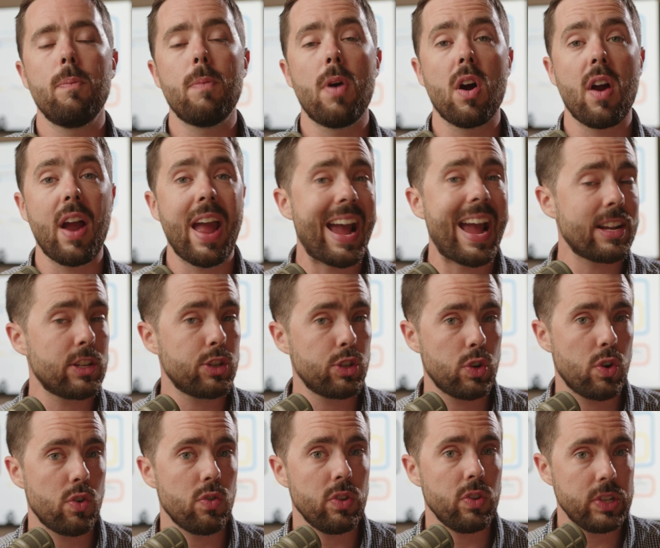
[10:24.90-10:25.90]
our
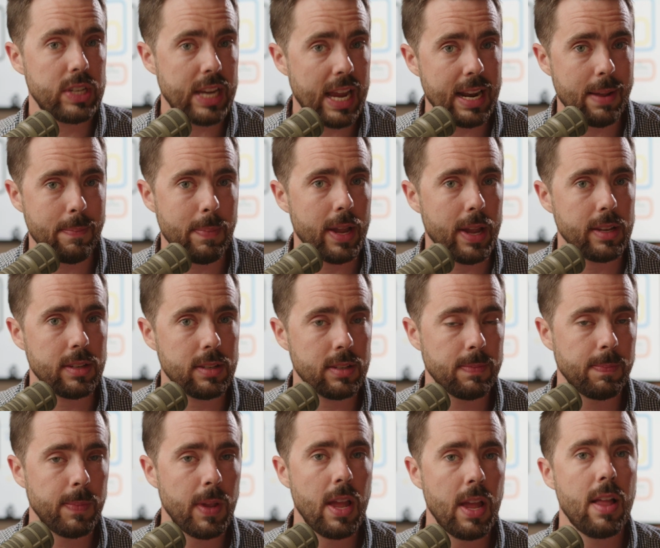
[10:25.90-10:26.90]
external database,
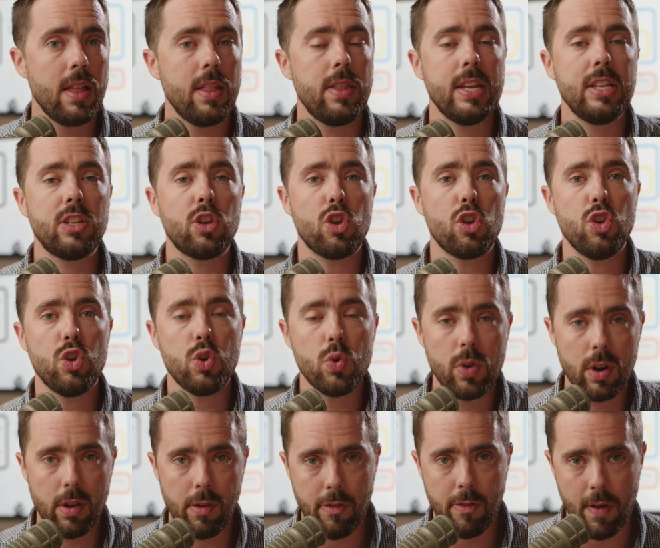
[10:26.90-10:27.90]
these
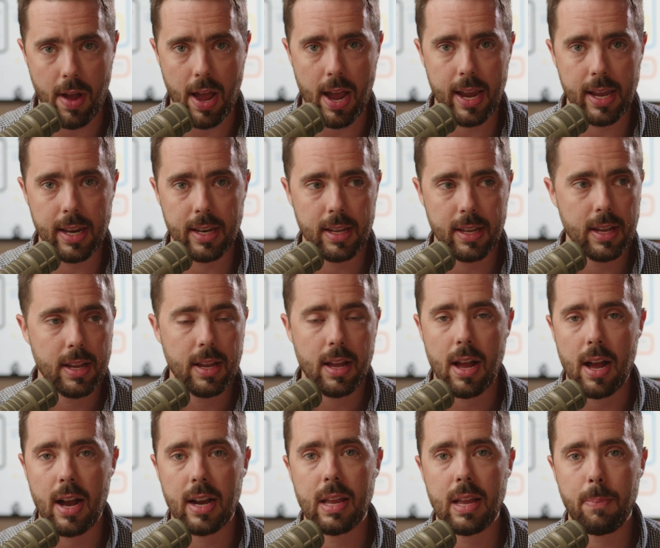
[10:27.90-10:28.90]
unified
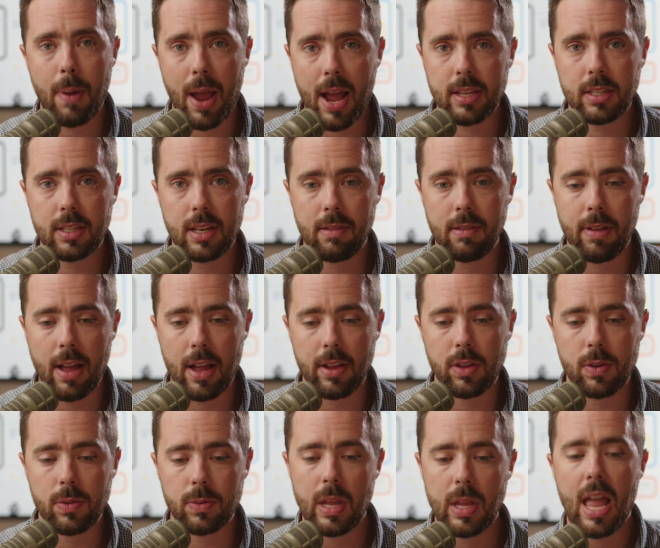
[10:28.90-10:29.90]
uh, capacity
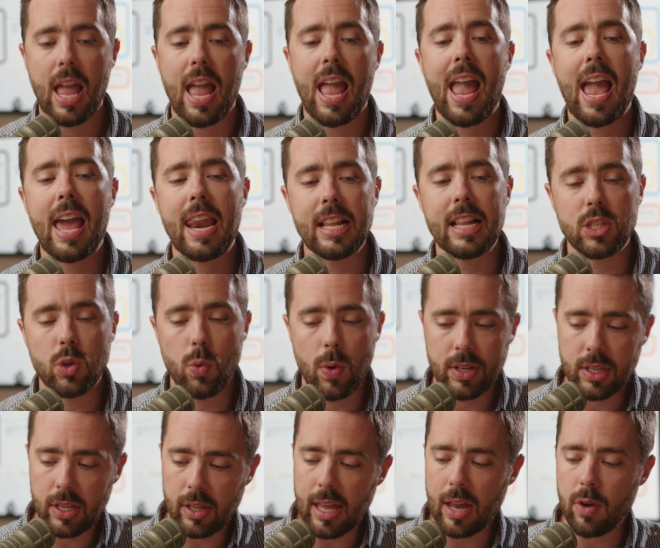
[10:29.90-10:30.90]
values. And it's going
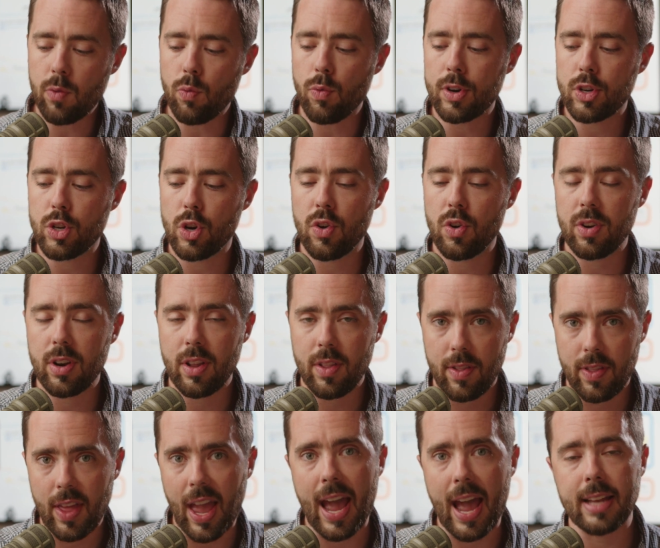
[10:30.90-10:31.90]
to then return
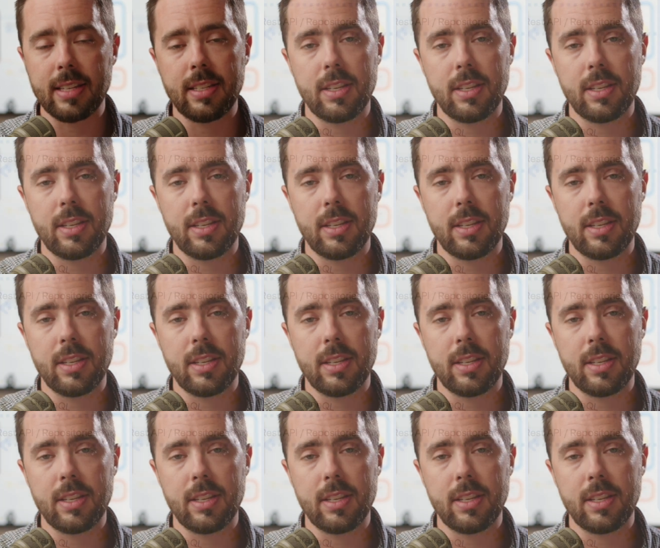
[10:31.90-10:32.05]
that